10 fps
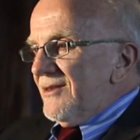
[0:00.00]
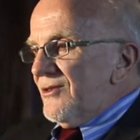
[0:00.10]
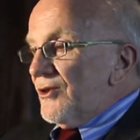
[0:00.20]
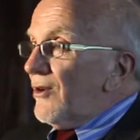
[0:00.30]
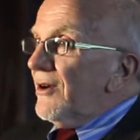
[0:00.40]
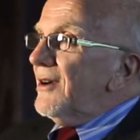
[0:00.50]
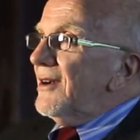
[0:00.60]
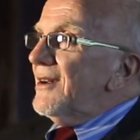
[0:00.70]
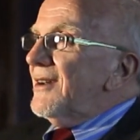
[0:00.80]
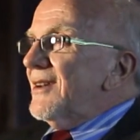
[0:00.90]
sure.
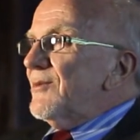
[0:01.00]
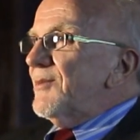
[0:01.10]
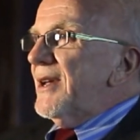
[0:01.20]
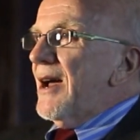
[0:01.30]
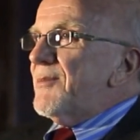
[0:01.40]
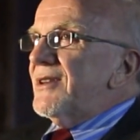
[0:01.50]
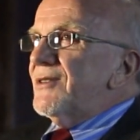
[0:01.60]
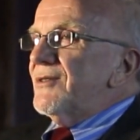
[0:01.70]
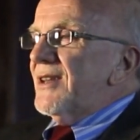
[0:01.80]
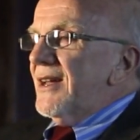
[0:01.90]
We'll be happy to
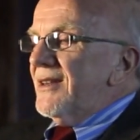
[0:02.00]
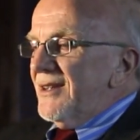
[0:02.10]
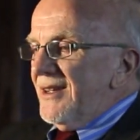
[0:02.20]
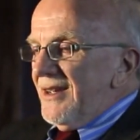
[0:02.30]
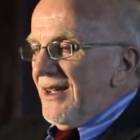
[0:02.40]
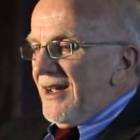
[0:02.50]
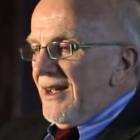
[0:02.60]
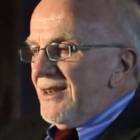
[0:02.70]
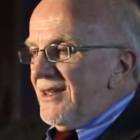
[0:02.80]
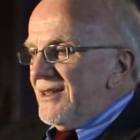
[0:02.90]
do that.
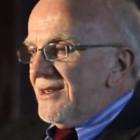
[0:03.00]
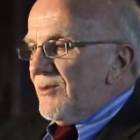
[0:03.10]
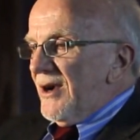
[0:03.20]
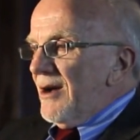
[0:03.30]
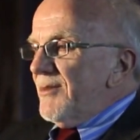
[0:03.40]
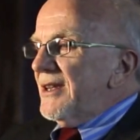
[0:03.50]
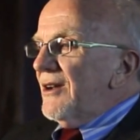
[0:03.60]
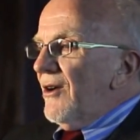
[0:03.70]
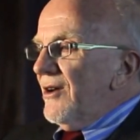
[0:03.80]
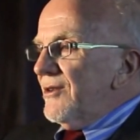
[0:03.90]
And he said, well, how
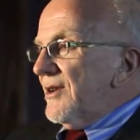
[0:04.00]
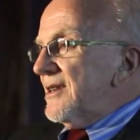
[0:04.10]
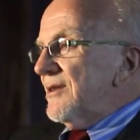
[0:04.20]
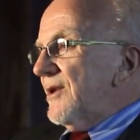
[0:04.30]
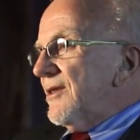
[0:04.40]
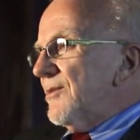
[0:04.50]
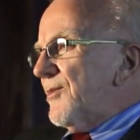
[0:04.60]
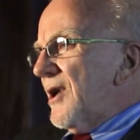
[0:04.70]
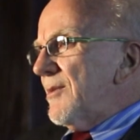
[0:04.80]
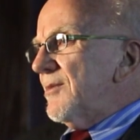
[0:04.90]
many are you? And I said, well, there are
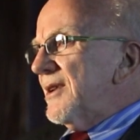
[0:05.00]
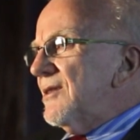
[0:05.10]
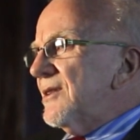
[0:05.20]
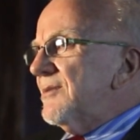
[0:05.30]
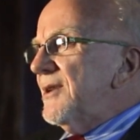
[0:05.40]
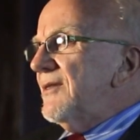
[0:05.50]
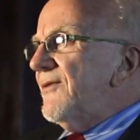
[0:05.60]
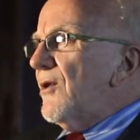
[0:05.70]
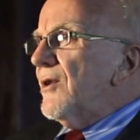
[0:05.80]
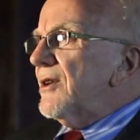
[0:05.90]
probably going to be
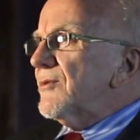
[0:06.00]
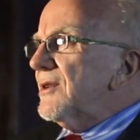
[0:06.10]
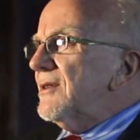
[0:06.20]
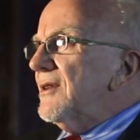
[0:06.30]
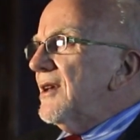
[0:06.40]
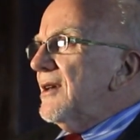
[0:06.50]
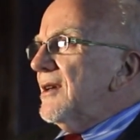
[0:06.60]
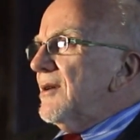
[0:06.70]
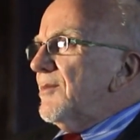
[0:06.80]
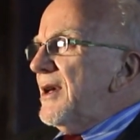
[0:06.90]
400
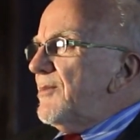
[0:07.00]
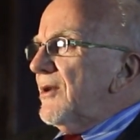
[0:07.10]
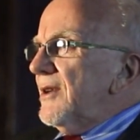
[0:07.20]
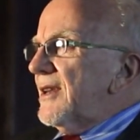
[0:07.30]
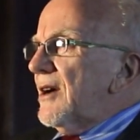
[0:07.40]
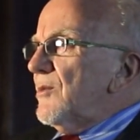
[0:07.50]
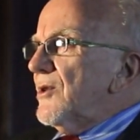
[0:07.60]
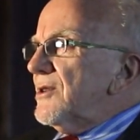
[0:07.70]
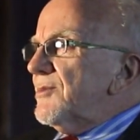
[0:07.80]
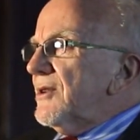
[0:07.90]
people in our
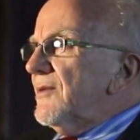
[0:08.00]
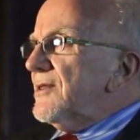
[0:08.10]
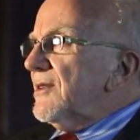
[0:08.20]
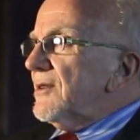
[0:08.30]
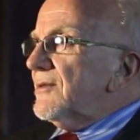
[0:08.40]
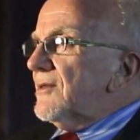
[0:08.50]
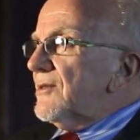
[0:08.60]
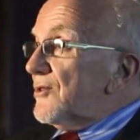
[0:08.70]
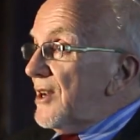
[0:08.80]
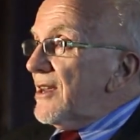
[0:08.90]
worship service on a
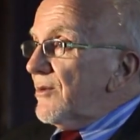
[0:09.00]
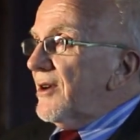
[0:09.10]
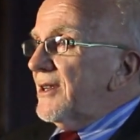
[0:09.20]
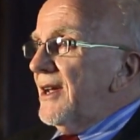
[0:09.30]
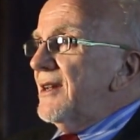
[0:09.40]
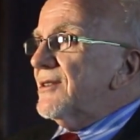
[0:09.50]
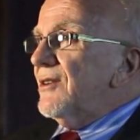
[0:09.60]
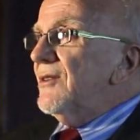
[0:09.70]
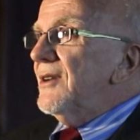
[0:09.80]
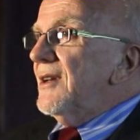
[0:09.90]
January day.
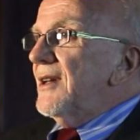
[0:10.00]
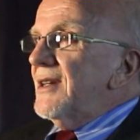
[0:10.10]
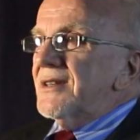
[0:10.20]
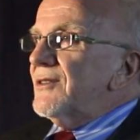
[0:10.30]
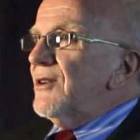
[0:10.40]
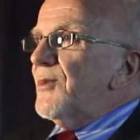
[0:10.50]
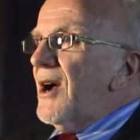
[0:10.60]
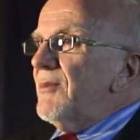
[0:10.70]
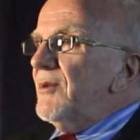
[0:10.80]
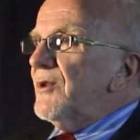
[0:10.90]
So he said, no
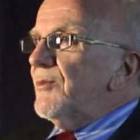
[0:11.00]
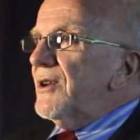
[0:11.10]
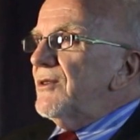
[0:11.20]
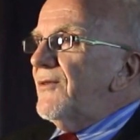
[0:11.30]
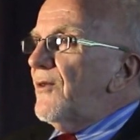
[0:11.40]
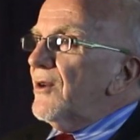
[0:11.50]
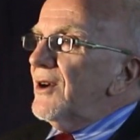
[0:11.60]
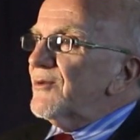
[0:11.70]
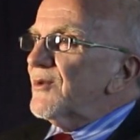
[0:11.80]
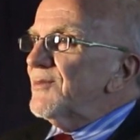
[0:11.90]
problem, we'll bring you
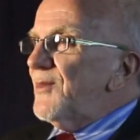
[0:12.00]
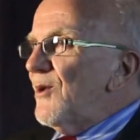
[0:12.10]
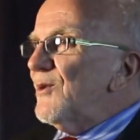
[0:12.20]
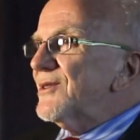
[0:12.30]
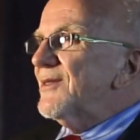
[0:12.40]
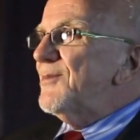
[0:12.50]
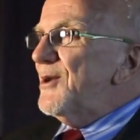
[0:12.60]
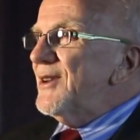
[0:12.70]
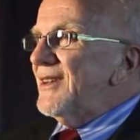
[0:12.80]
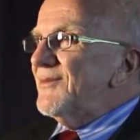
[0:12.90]
400 bowls of
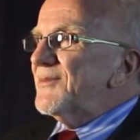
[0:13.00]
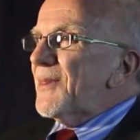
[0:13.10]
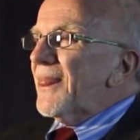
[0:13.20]
pudding.